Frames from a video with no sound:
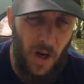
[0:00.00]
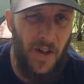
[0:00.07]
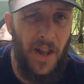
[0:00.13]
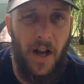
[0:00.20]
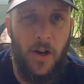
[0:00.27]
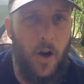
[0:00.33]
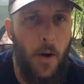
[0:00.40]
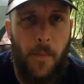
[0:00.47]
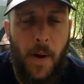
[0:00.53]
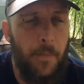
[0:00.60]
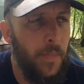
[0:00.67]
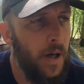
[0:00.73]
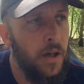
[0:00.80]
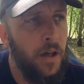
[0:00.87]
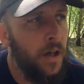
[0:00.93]
like that, I can't
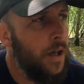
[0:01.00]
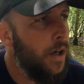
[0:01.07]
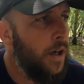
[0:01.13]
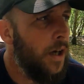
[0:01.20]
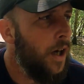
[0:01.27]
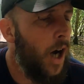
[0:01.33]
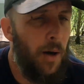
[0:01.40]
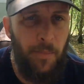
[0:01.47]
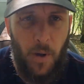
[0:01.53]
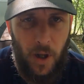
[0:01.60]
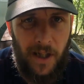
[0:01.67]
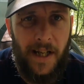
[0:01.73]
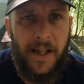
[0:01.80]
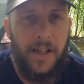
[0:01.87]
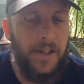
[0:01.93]
remember. I'll put a
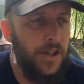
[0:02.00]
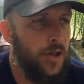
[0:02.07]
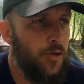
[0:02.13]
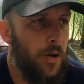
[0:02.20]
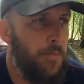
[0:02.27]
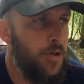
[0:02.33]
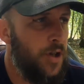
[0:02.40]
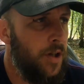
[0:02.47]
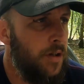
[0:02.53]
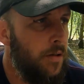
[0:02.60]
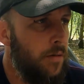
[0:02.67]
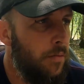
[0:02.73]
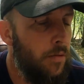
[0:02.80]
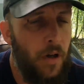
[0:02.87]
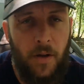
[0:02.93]
link in the description.
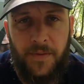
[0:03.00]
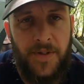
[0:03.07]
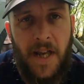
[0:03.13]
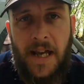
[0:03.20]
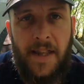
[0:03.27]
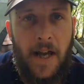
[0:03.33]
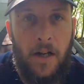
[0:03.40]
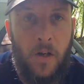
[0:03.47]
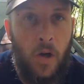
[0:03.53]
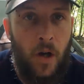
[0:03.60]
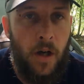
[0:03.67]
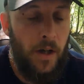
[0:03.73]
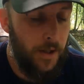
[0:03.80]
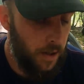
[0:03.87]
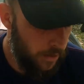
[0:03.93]
I'm saying that a lot,
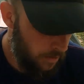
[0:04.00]
aren't